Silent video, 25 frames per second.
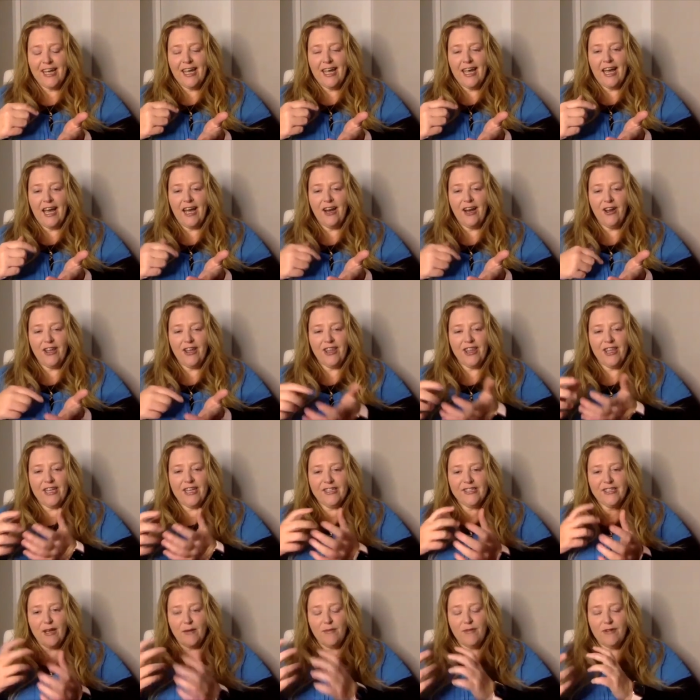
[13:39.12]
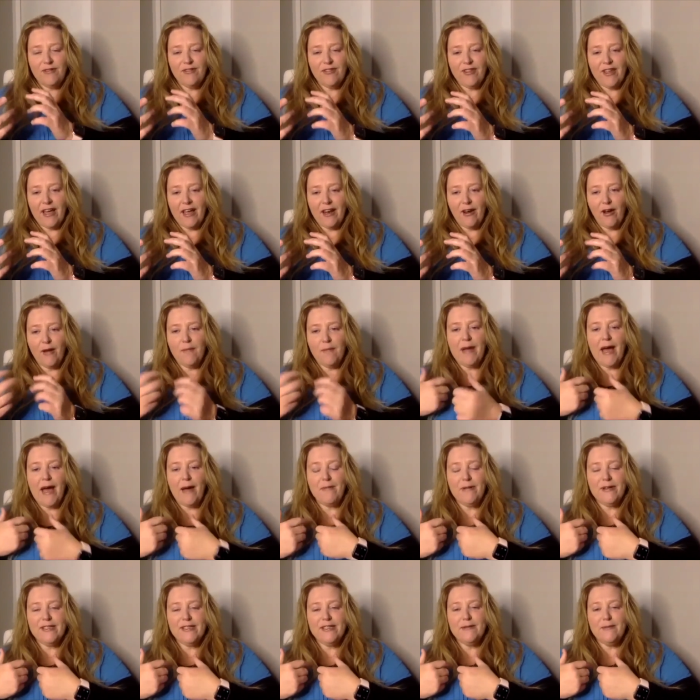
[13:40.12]
and i think some of that i'm
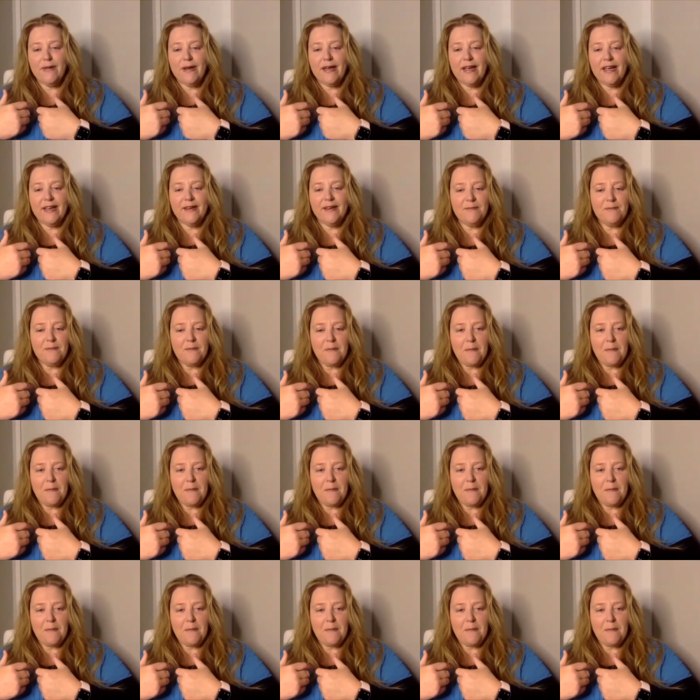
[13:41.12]
happy to be